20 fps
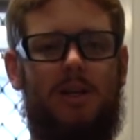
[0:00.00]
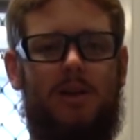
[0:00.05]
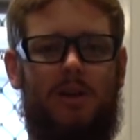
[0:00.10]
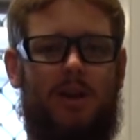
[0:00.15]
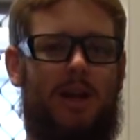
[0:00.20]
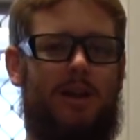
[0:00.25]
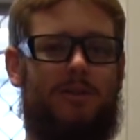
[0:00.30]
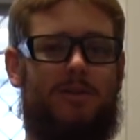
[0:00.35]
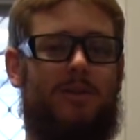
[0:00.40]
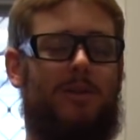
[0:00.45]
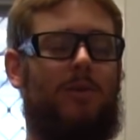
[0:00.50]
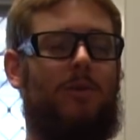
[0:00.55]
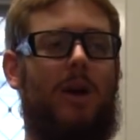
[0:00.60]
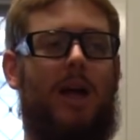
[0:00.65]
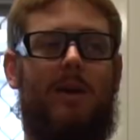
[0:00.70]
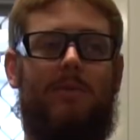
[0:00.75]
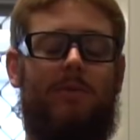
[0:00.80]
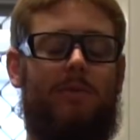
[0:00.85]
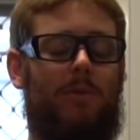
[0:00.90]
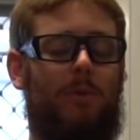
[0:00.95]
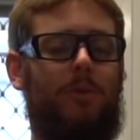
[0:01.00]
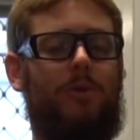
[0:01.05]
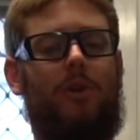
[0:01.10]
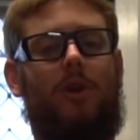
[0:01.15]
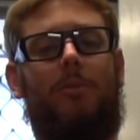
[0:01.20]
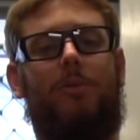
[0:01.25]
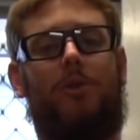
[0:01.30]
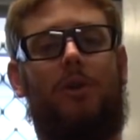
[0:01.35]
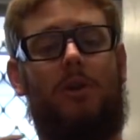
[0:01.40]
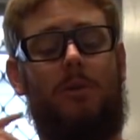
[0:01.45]
I still have a full
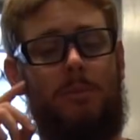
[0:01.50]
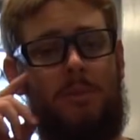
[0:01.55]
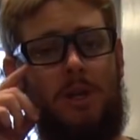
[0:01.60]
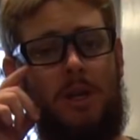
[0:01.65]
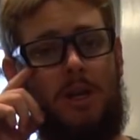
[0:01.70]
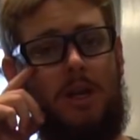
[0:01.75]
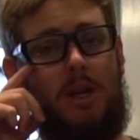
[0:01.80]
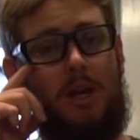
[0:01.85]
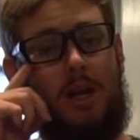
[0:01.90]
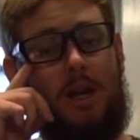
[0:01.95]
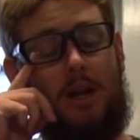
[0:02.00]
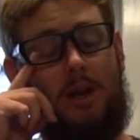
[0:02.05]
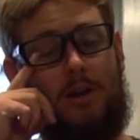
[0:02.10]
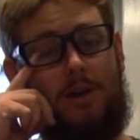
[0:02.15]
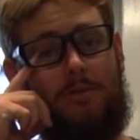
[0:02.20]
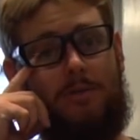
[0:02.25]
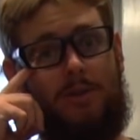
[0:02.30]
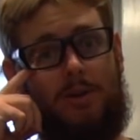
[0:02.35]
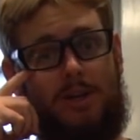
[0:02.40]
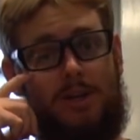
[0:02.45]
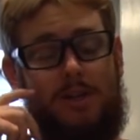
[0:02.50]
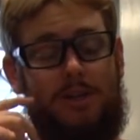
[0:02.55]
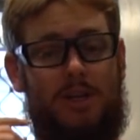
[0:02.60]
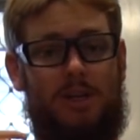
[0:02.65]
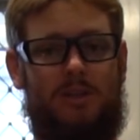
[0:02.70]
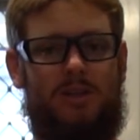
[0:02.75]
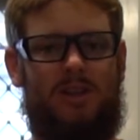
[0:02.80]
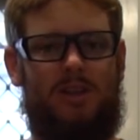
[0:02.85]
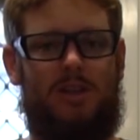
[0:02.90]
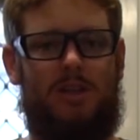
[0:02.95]
time job and I fully
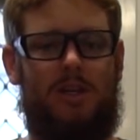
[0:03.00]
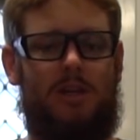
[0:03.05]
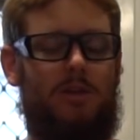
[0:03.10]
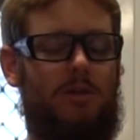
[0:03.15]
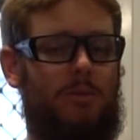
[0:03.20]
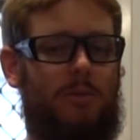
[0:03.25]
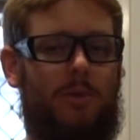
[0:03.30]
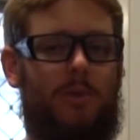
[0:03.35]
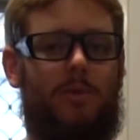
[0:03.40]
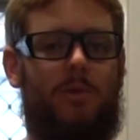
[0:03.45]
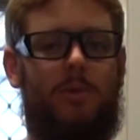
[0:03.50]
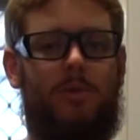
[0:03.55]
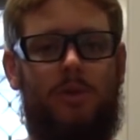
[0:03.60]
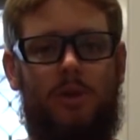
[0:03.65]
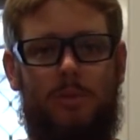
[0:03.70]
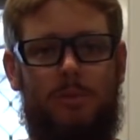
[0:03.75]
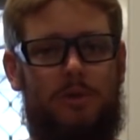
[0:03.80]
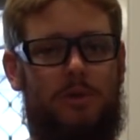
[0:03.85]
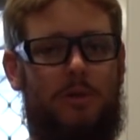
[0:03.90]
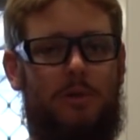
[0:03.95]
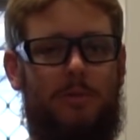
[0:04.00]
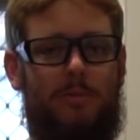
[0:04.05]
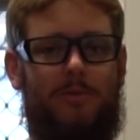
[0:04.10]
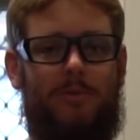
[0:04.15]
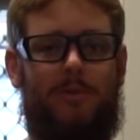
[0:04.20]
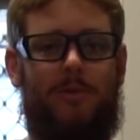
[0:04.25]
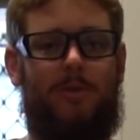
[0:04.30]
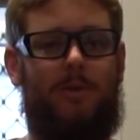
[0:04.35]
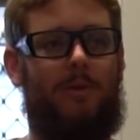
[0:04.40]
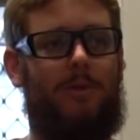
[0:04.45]
intend to continue with a full-time job
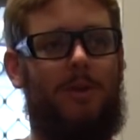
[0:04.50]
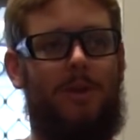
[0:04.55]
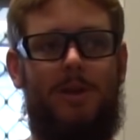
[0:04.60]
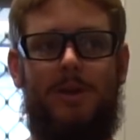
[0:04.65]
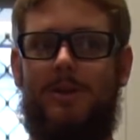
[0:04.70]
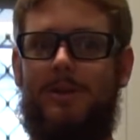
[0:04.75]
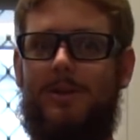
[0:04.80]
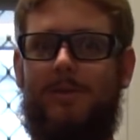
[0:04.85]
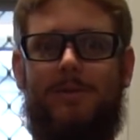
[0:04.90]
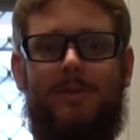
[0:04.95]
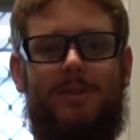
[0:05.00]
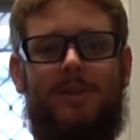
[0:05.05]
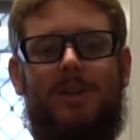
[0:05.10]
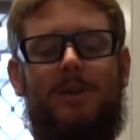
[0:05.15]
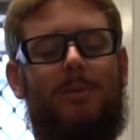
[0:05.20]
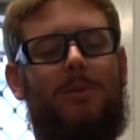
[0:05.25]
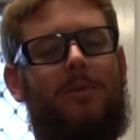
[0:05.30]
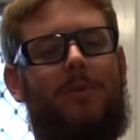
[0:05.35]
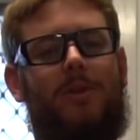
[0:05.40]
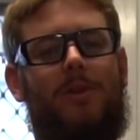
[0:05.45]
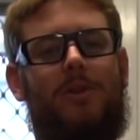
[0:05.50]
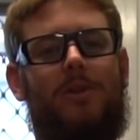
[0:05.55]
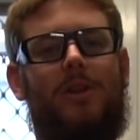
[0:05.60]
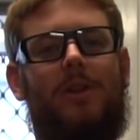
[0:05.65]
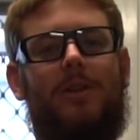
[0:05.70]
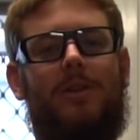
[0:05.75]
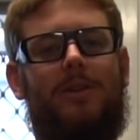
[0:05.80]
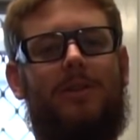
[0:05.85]
for the foreseeable future.